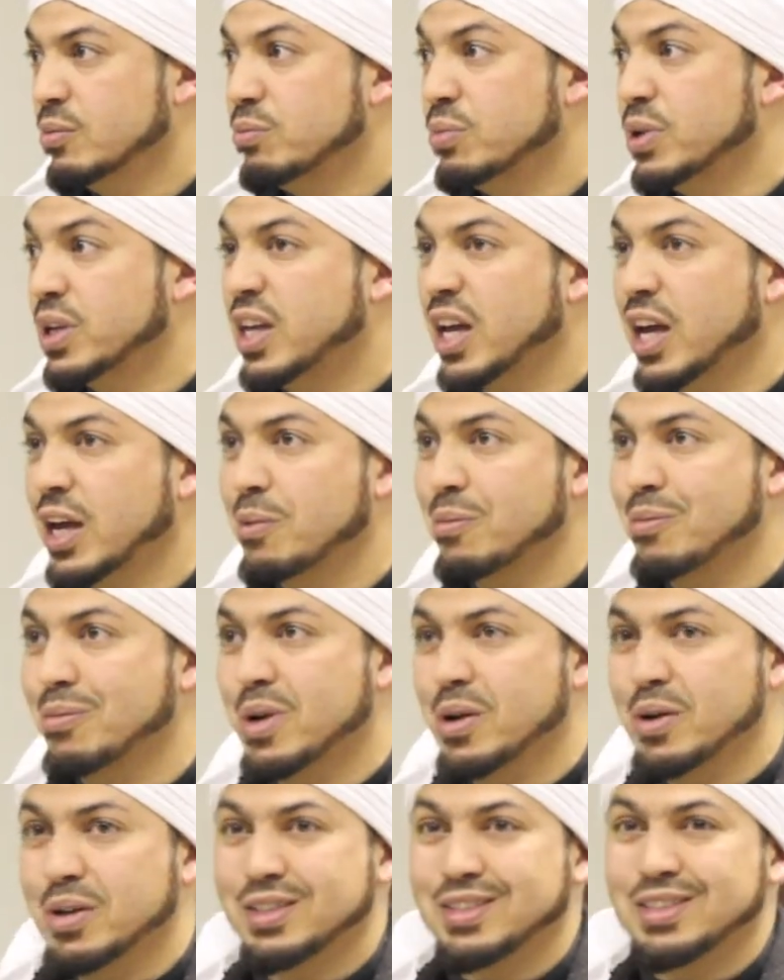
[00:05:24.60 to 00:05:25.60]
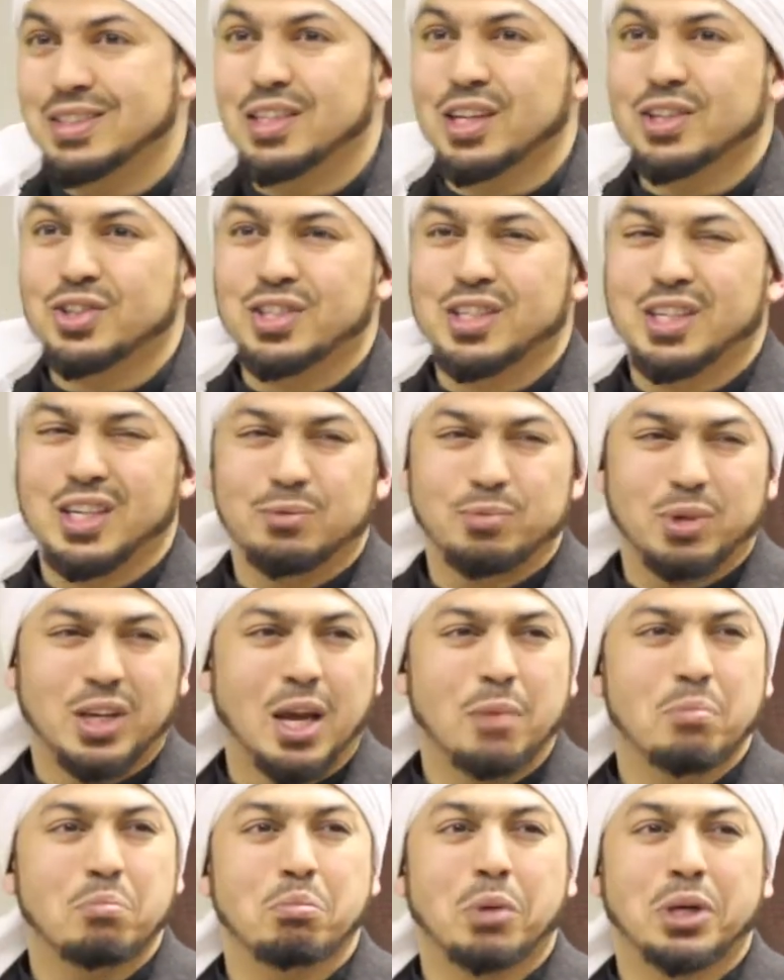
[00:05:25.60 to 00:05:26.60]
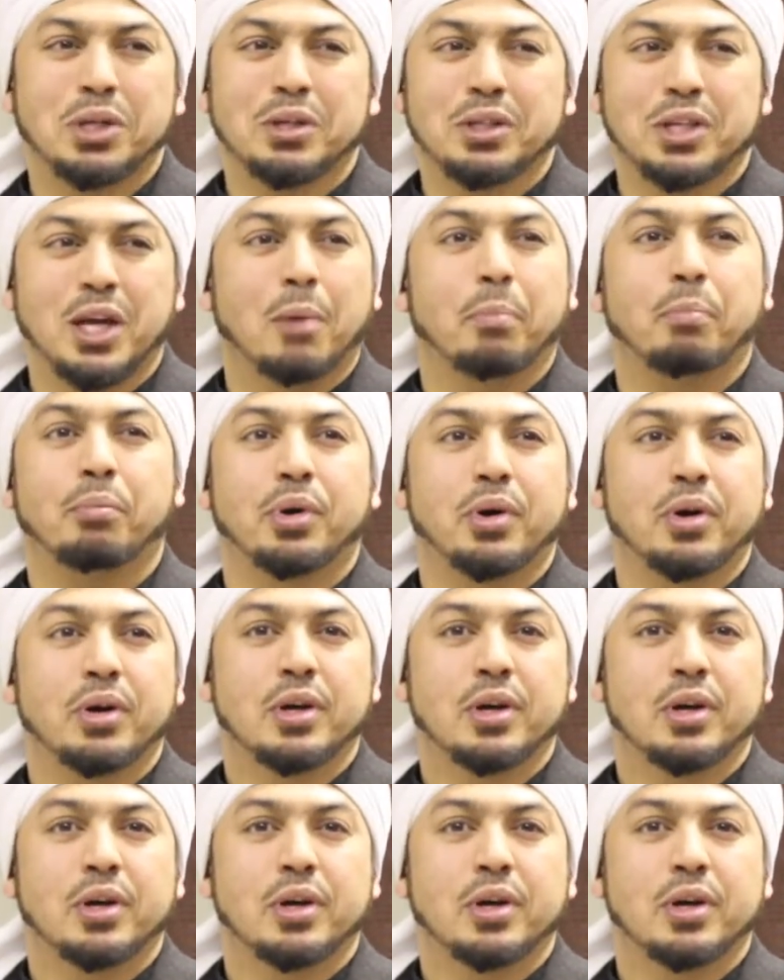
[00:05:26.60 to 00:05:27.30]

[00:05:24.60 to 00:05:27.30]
became dusky, it became muddled up,